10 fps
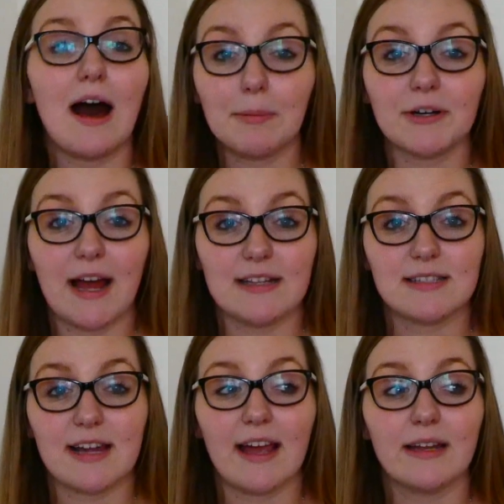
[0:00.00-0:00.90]
Albert
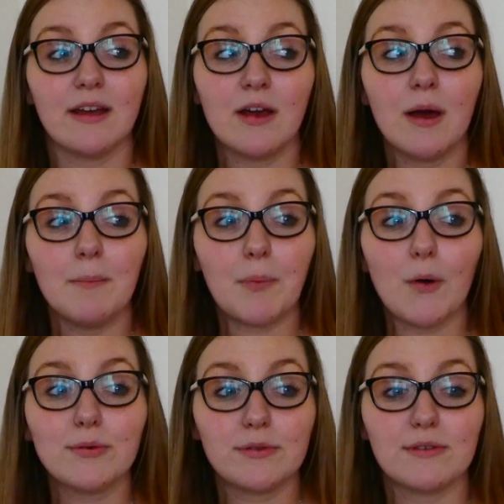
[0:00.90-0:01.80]
Einstein,
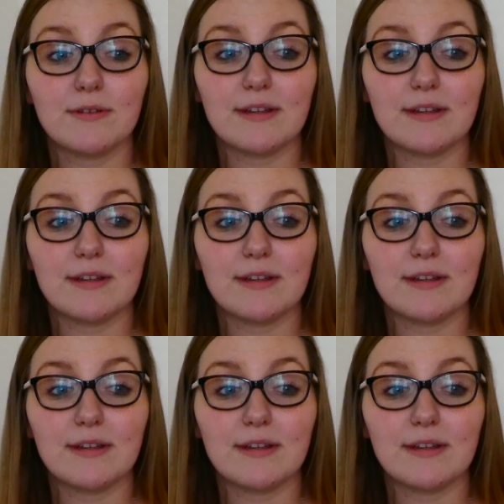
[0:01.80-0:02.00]
both